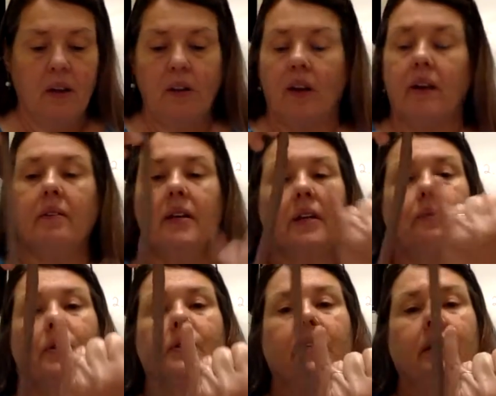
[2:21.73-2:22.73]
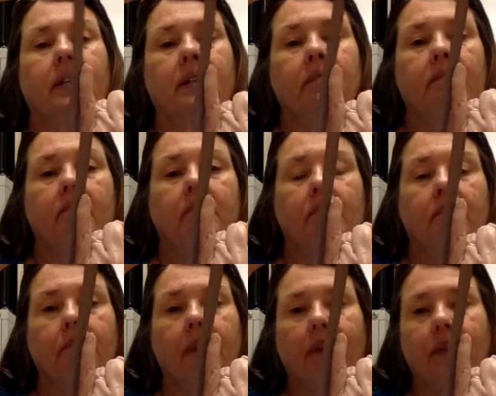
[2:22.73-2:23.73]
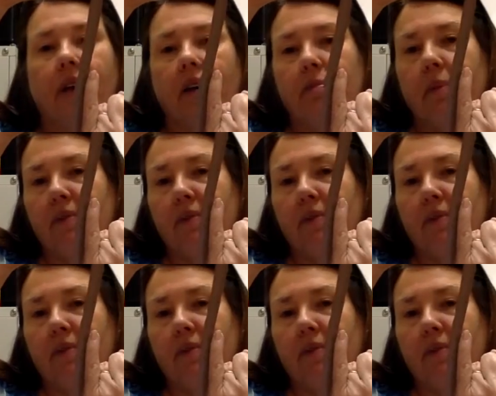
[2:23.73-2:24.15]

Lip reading: Okay, and once again, about the size of my